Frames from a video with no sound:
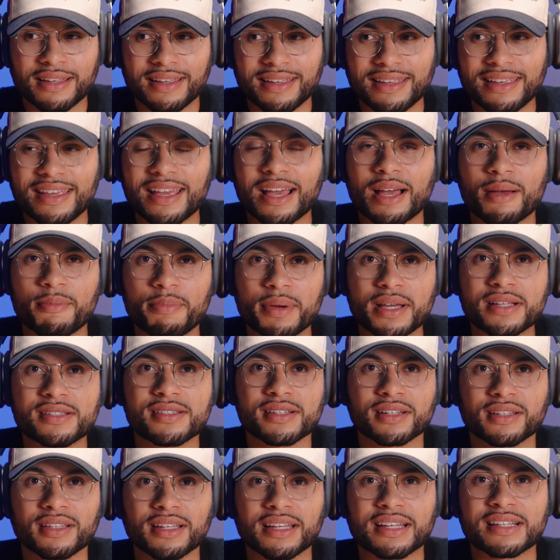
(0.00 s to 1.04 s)
Yeah,
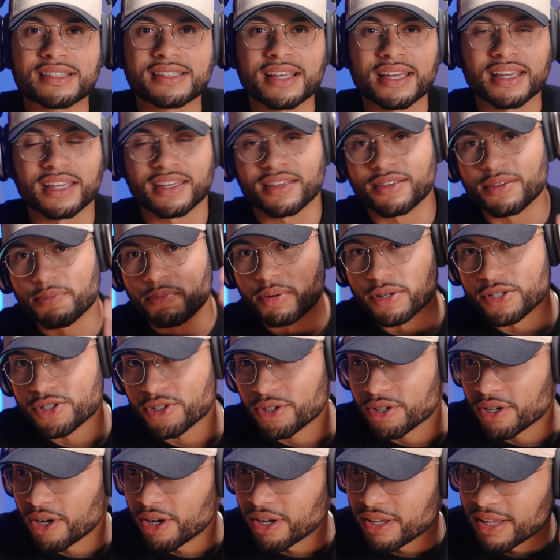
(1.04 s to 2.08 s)
basically. It's like you put
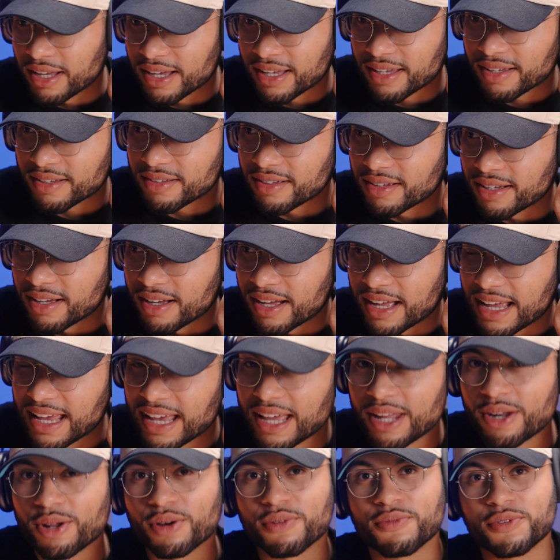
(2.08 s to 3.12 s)
your
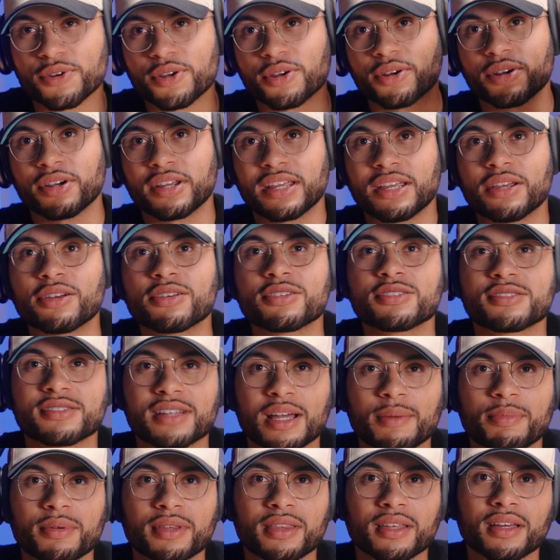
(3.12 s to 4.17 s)
hand over your ears
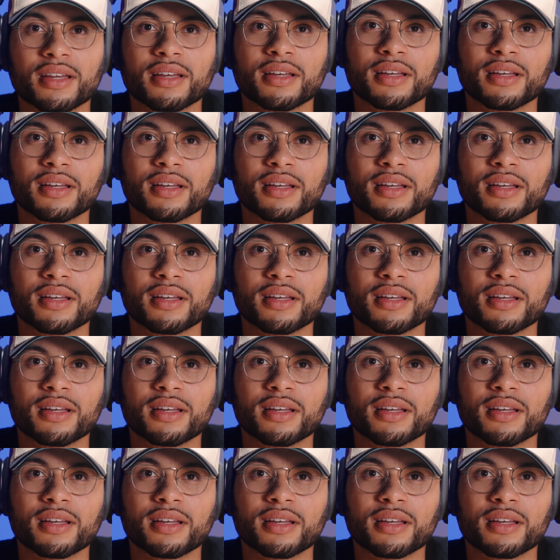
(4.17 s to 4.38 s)
type of thing.